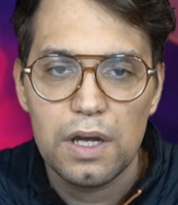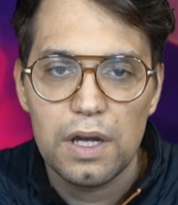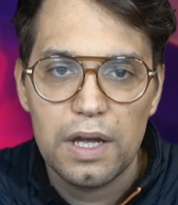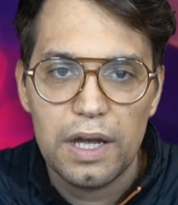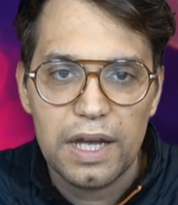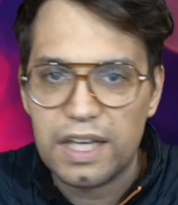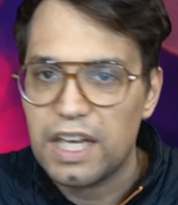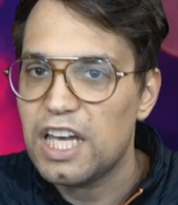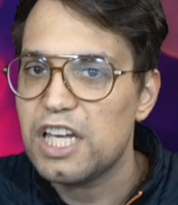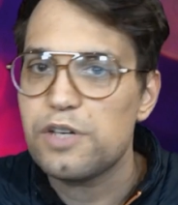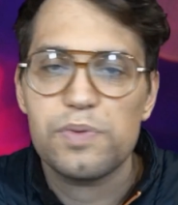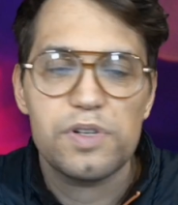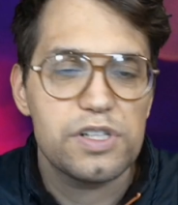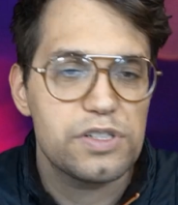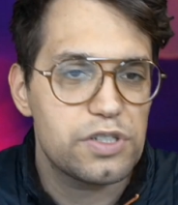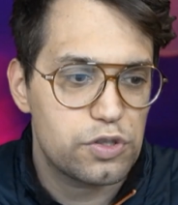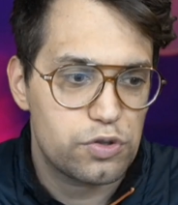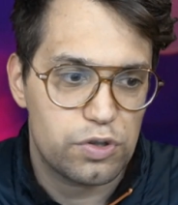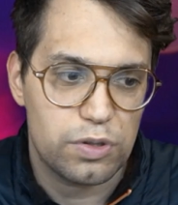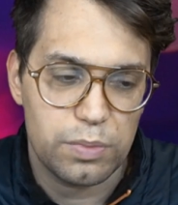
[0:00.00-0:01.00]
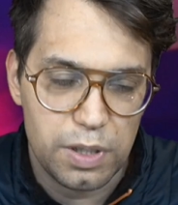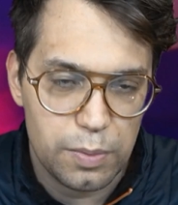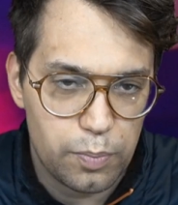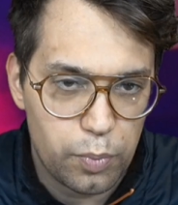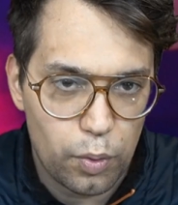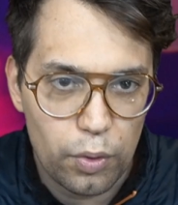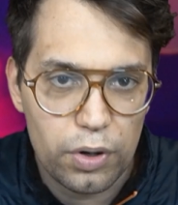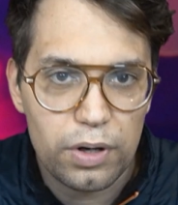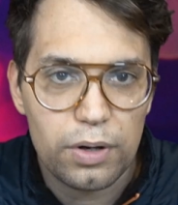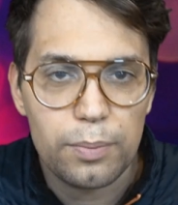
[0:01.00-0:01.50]
Engagement is extremely
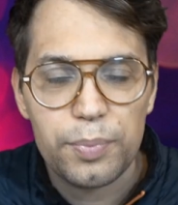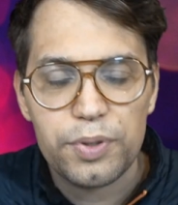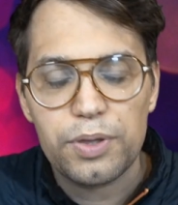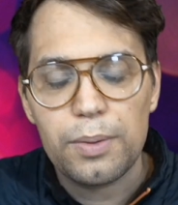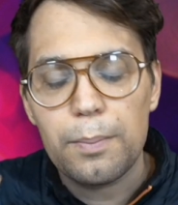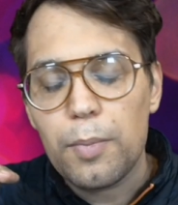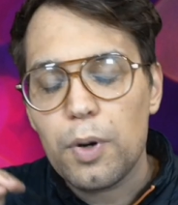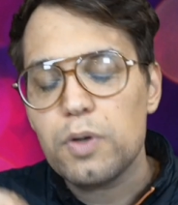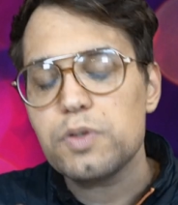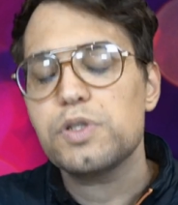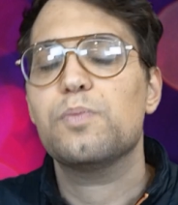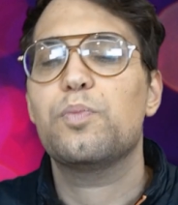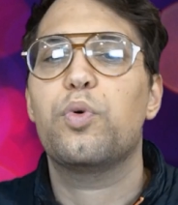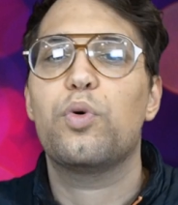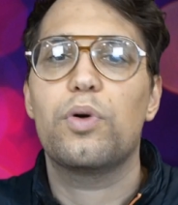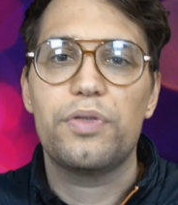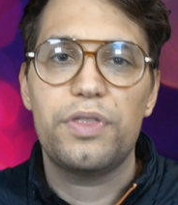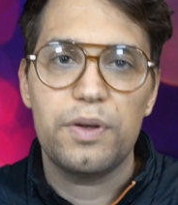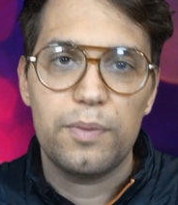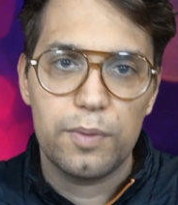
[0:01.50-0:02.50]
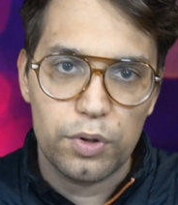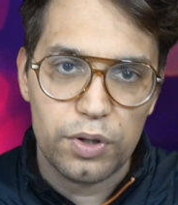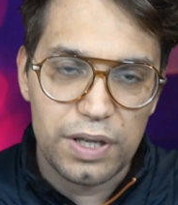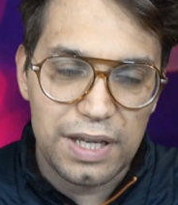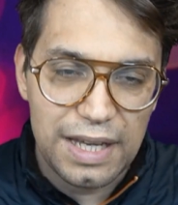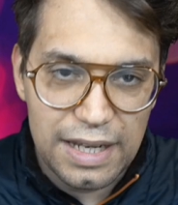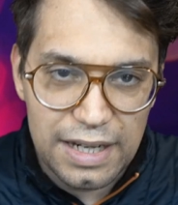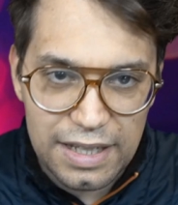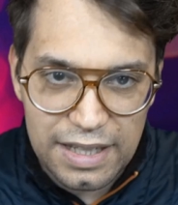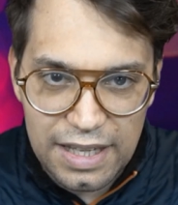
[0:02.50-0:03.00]
important, but the most important thing when looking
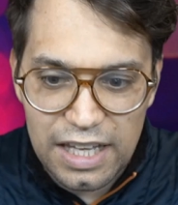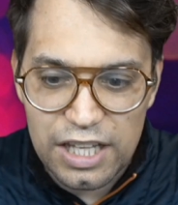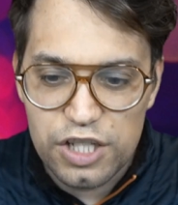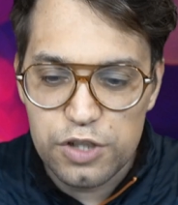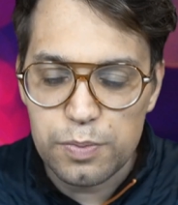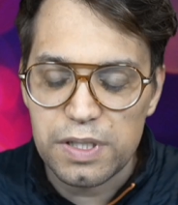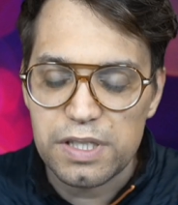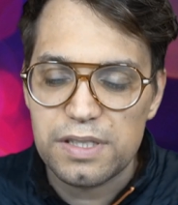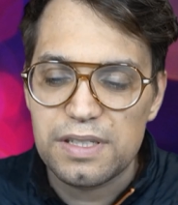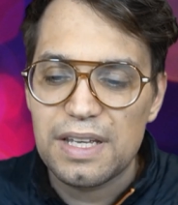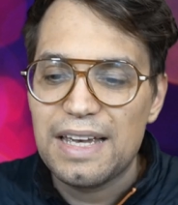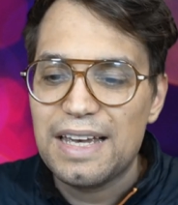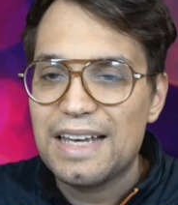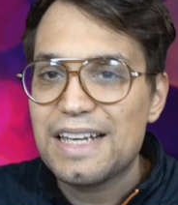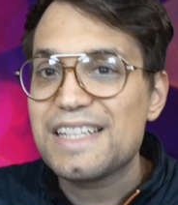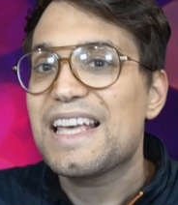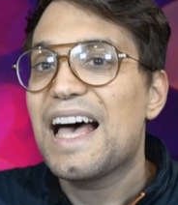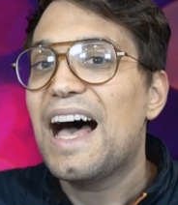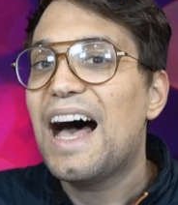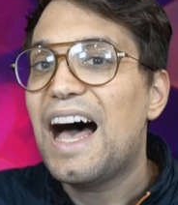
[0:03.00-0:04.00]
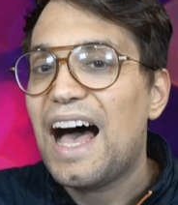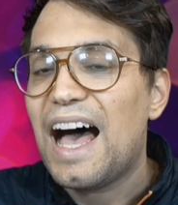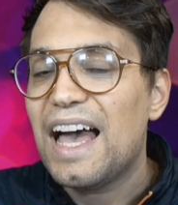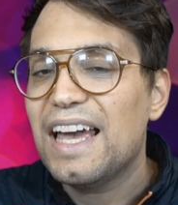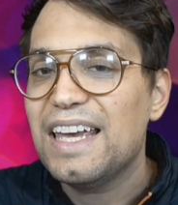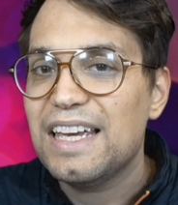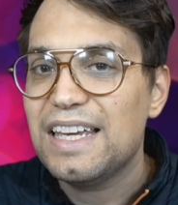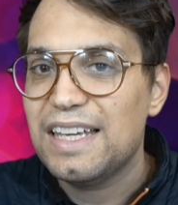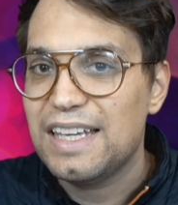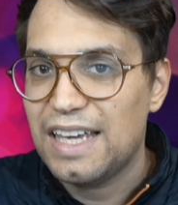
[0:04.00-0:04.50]
at engagement is high
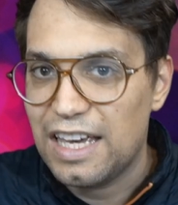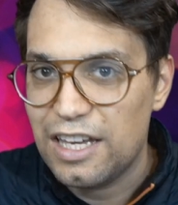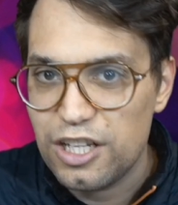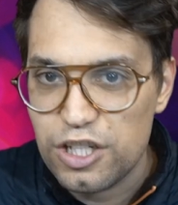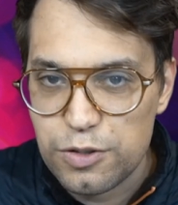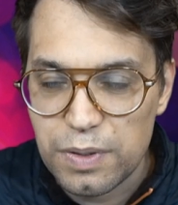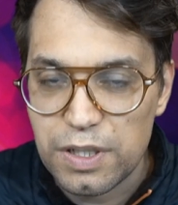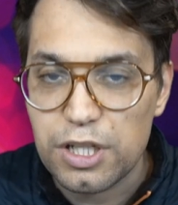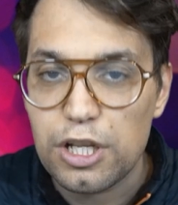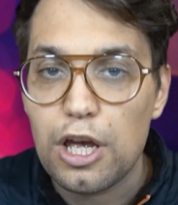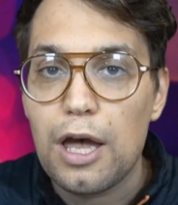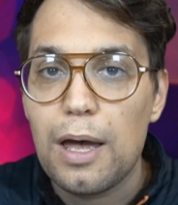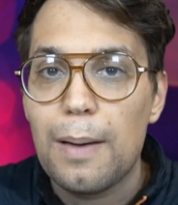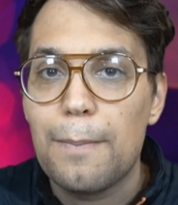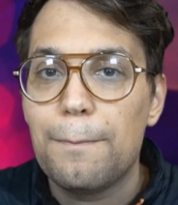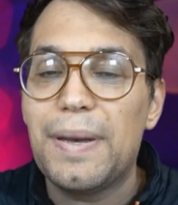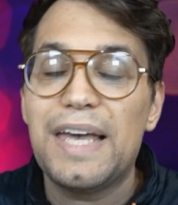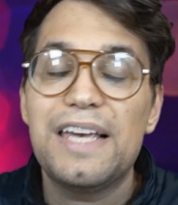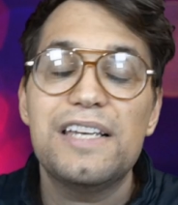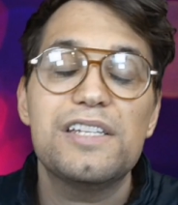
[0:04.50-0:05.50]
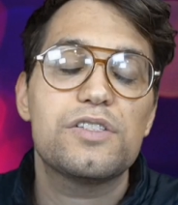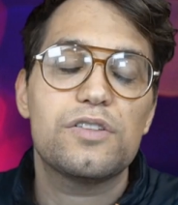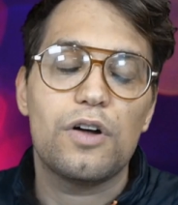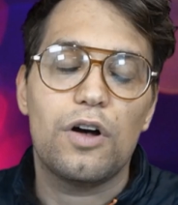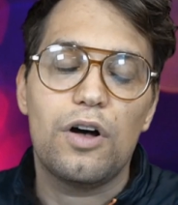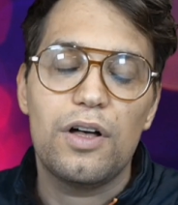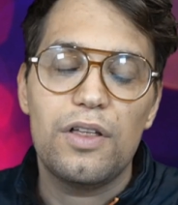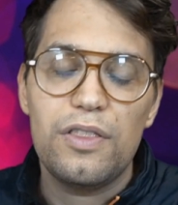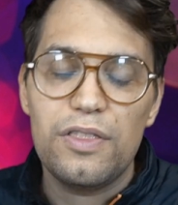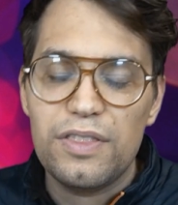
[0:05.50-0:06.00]
engagement based
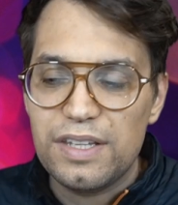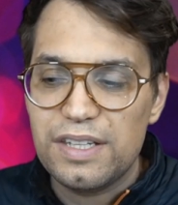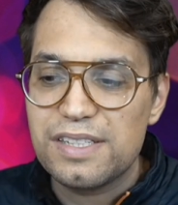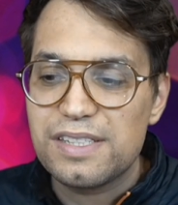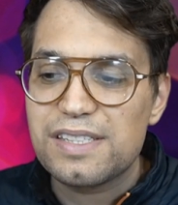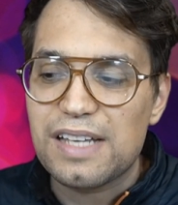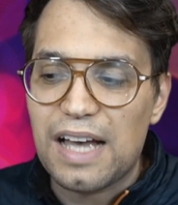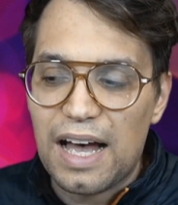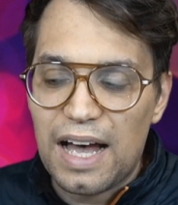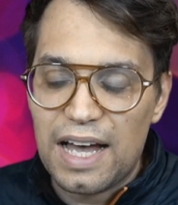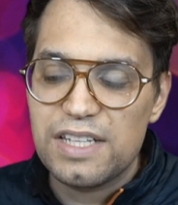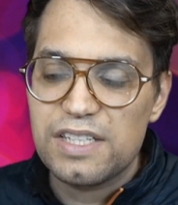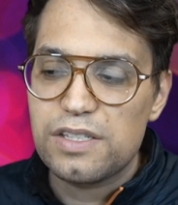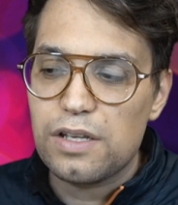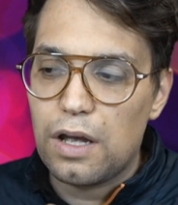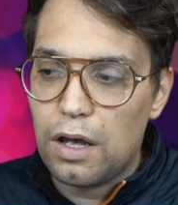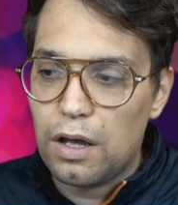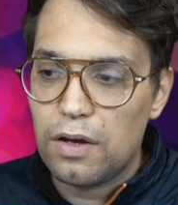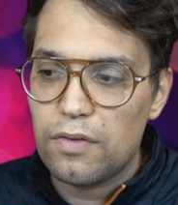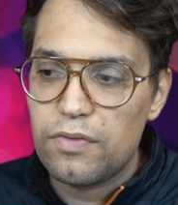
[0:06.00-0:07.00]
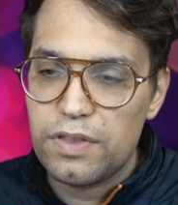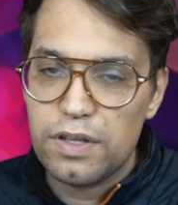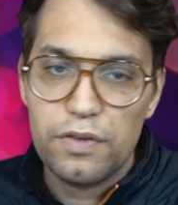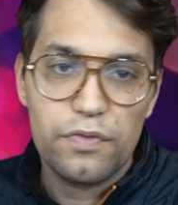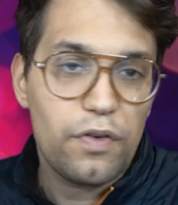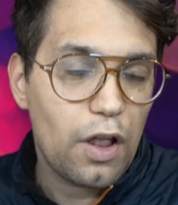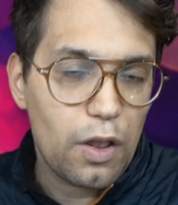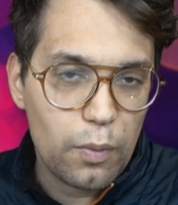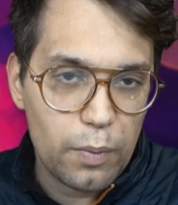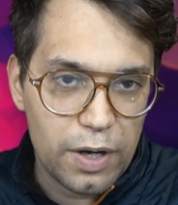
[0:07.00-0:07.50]
on the size of the
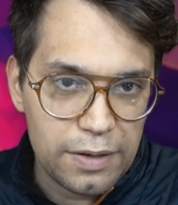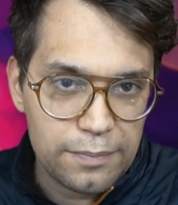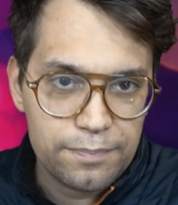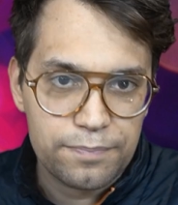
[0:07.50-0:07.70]
following.